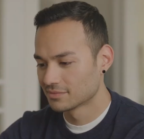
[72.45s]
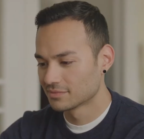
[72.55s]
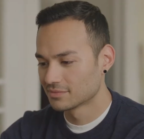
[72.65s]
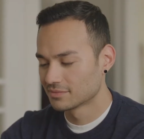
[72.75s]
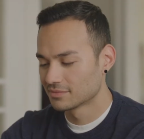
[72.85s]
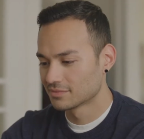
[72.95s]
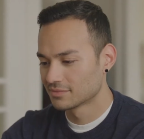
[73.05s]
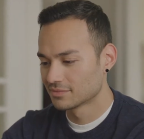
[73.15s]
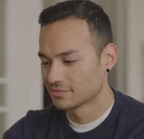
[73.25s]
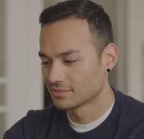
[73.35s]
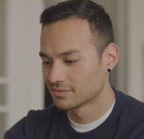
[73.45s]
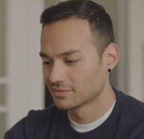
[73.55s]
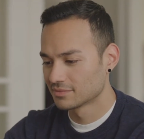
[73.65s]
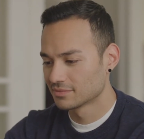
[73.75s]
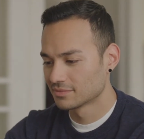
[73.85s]

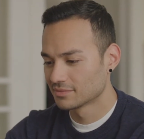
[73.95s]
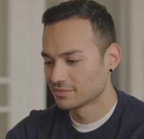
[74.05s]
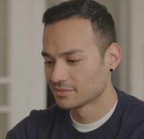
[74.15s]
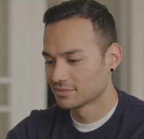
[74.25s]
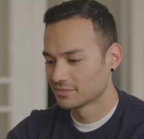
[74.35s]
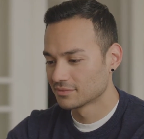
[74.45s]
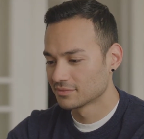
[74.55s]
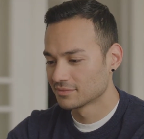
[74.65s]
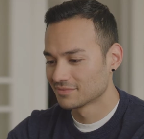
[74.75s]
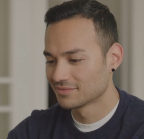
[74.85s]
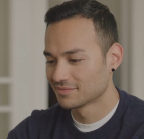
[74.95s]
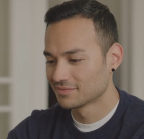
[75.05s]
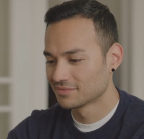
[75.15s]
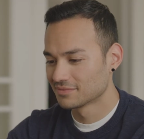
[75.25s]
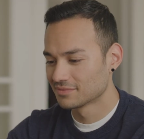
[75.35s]

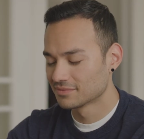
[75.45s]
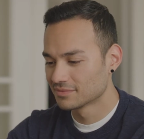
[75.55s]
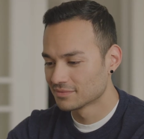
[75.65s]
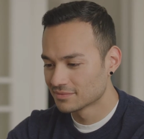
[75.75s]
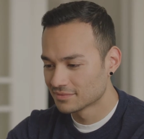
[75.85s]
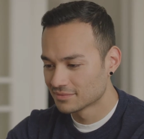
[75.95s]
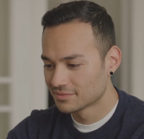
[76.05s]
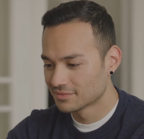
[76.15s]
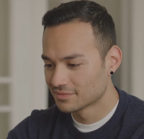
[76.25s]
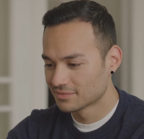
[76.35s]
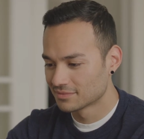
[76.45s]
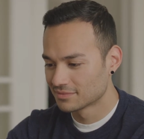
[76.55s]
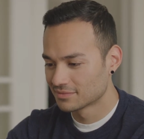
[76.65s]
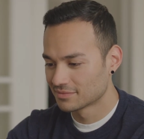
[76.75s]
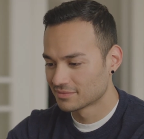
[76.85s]

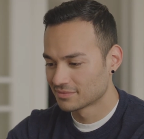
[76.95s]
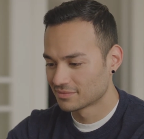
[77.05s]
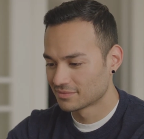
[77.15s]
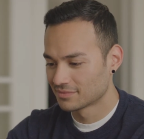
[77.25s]
Nobody speaks.